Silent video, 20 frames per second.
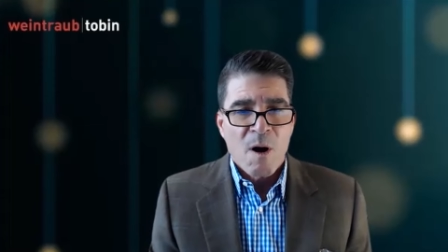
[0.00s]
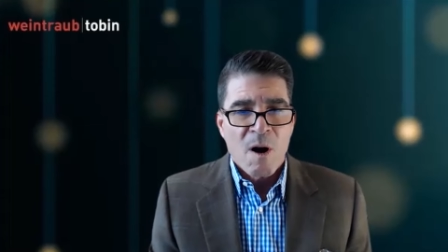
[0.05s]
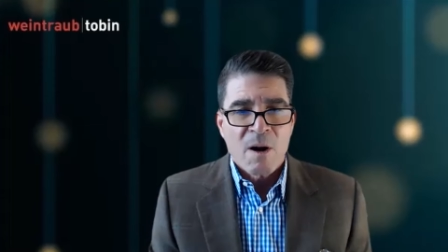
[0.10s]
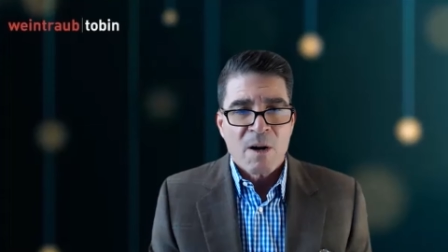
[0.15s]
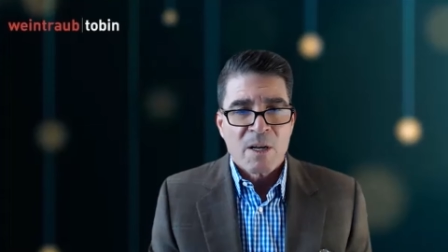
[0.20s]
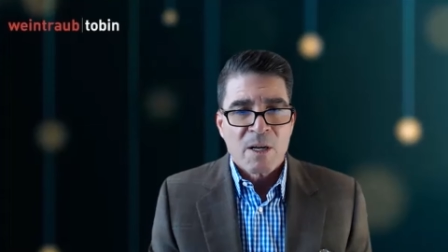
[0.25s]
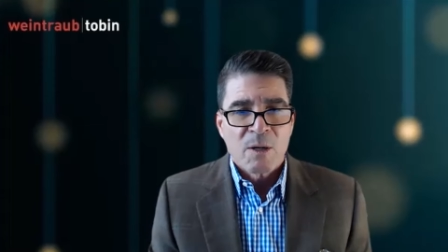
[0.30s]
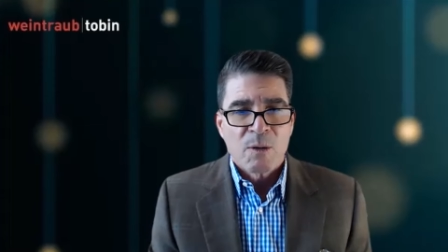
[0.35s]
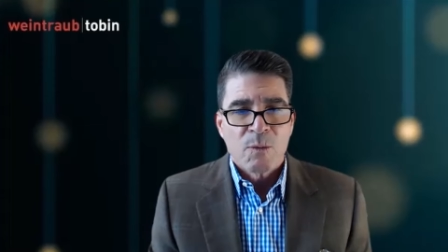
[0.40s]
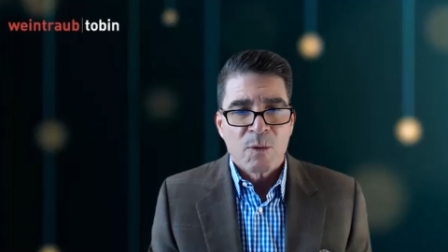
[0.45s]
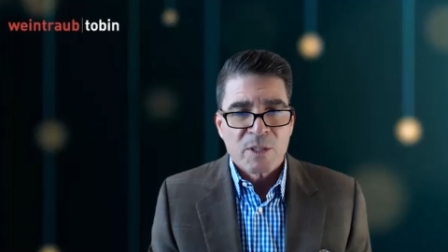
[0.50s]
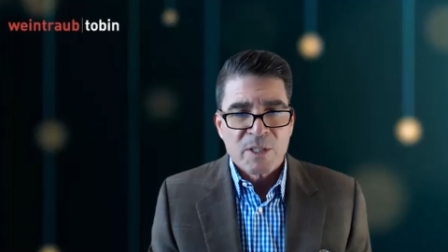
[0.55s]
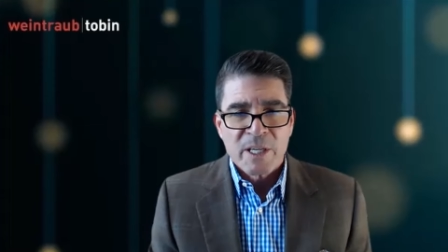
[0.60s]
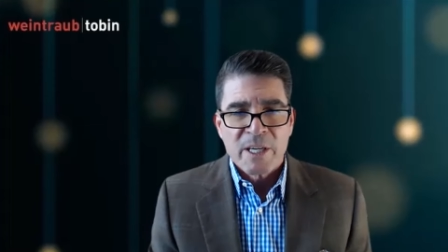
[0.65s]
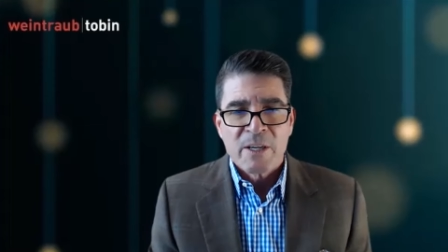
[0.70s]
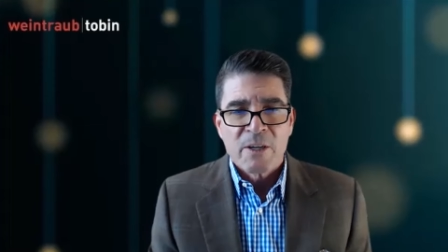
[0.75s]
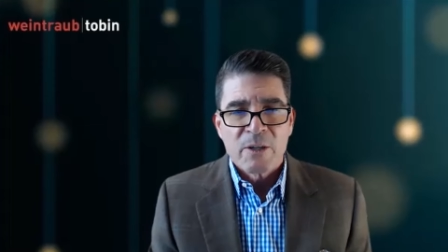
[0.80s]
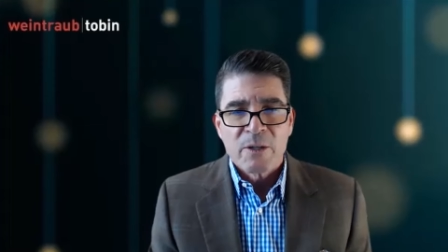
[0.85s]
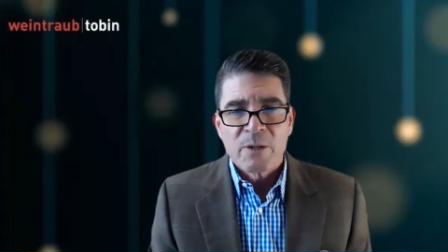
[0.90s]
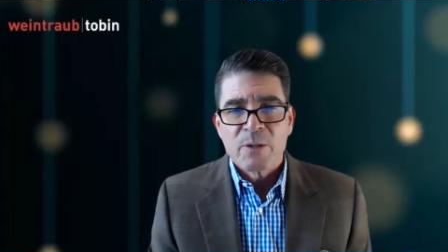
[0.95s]
article was
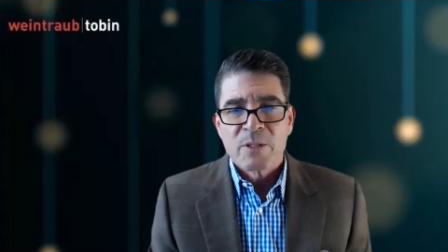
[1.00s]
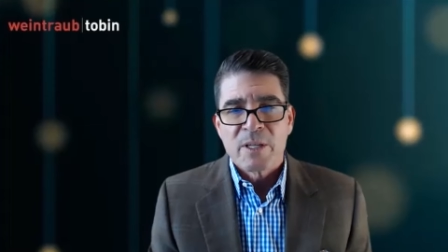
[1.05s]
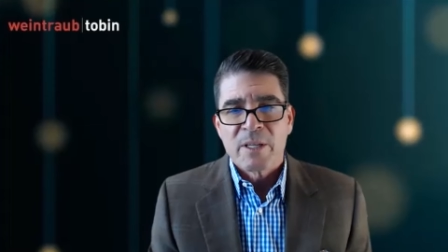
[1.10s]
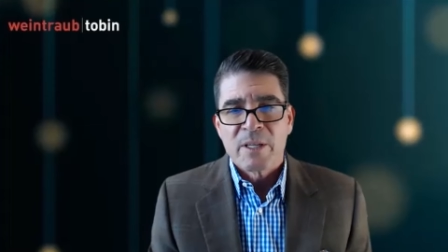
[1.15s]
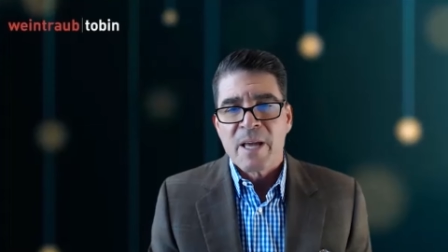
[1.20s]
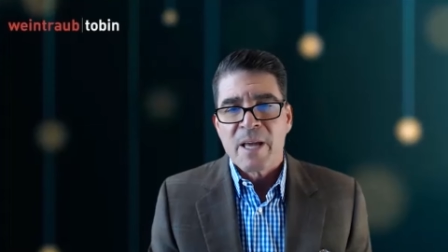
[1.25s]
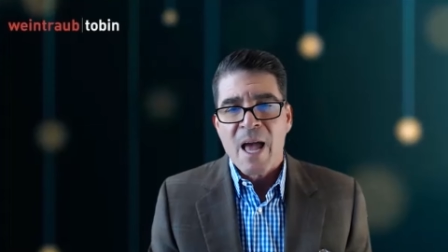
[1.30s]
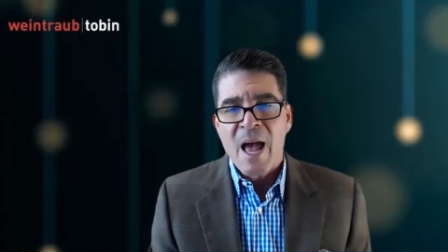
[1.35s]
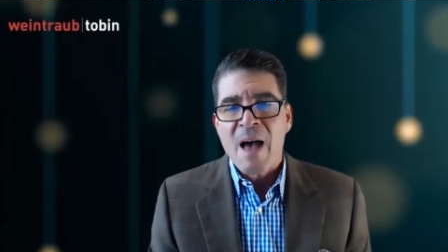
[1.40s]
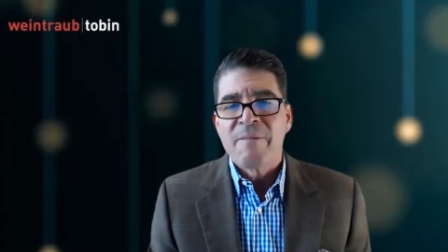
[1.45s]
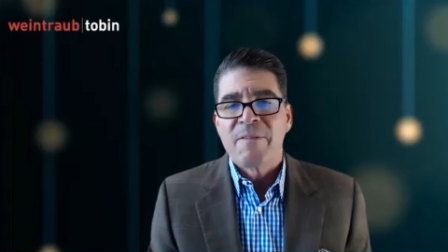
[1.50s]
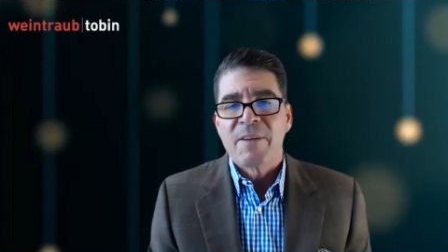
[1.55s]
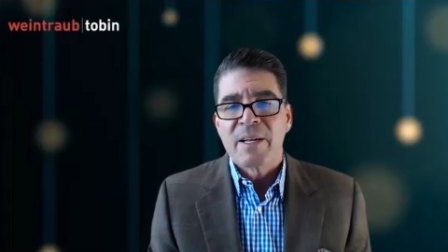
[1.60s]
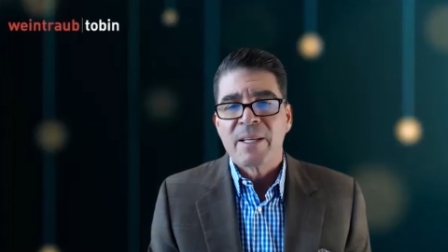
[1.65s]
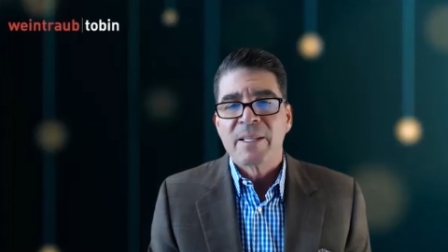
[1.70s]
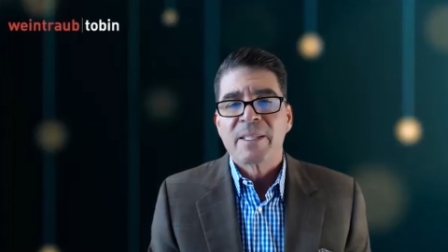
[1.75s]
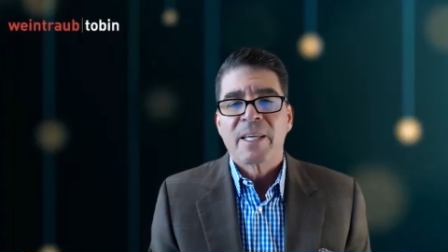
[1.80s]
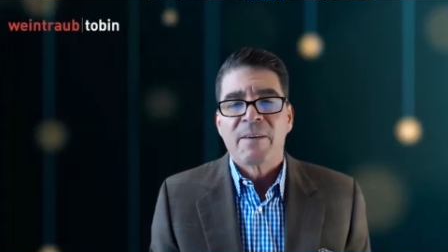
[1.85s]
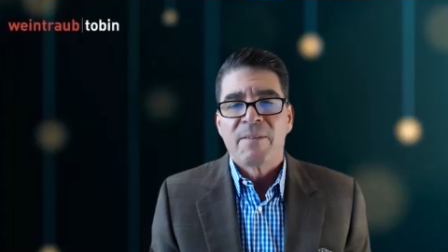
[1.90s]
introduced into evidence,